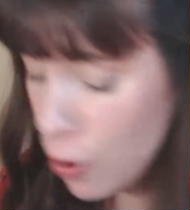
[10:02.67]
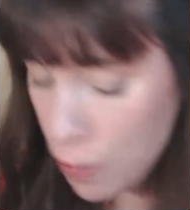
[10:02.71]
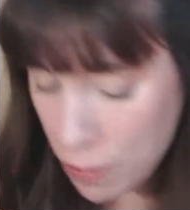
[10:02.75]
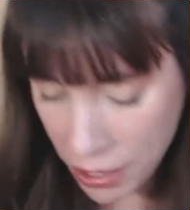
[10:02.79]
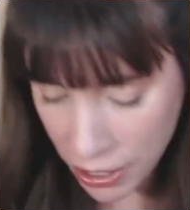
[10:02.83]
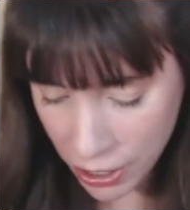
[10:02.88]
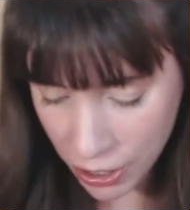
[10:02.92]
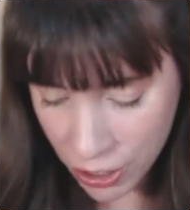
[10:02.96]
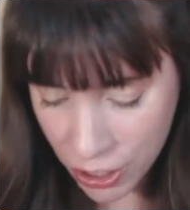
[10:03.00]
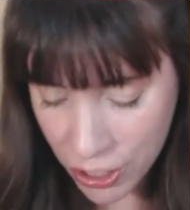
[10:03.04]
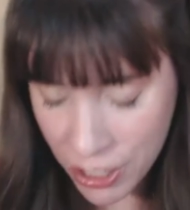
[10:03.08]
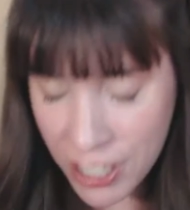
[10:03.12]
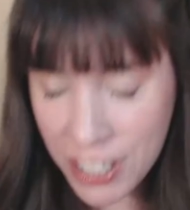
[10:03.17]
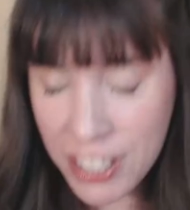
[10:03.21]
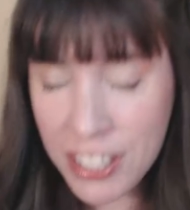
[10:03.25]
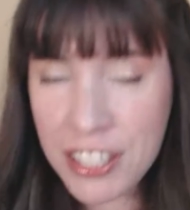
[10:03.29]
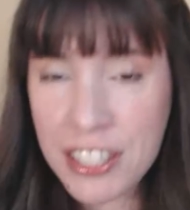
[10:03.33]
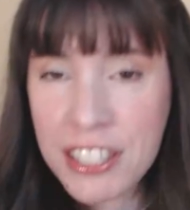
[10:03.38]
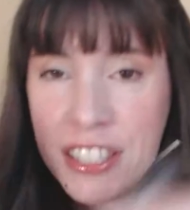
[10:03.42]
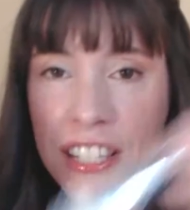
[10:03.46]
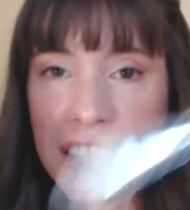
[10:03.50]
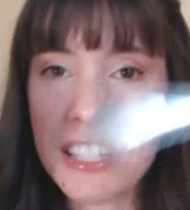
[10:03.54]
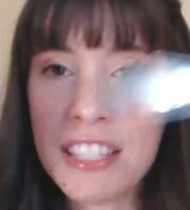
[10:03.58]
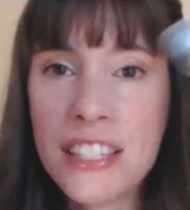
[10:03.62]
Oh my goodness,
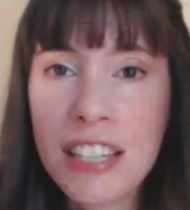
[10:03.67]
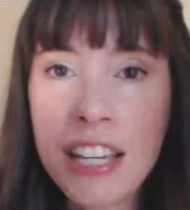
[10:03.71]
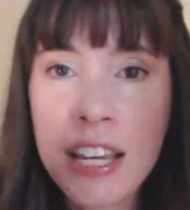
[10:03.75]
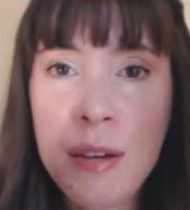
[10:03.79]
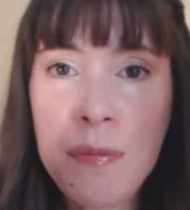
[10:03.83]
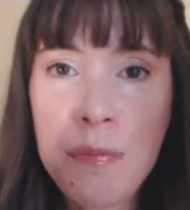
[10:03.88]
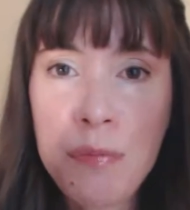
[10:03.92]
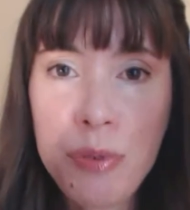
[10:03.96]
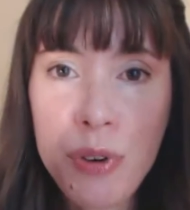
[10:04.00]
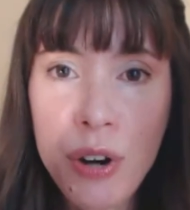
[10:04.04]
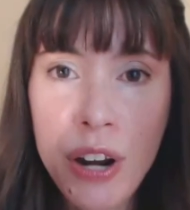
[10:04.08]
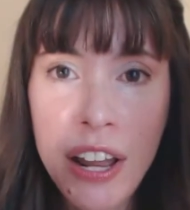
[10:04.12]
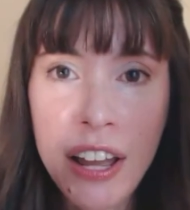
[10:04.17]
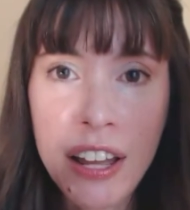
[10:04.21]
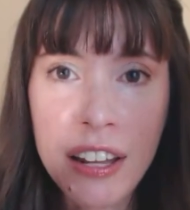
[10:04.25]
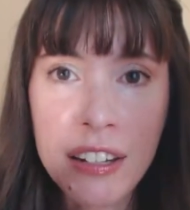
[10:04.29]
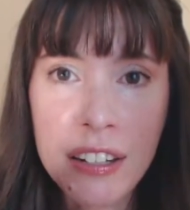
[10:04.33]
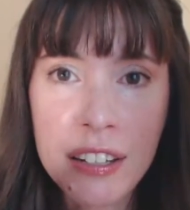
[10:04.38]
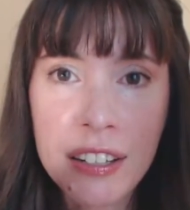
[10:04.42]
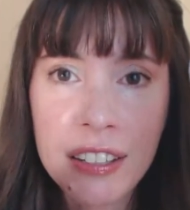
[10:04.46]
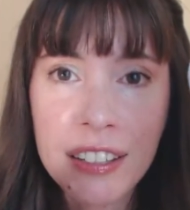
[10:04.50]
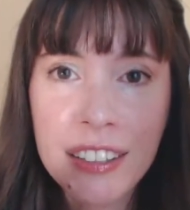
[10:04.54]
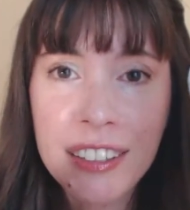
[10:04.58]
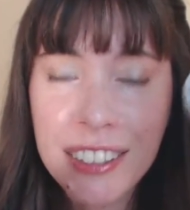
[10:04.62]
it's the same brand.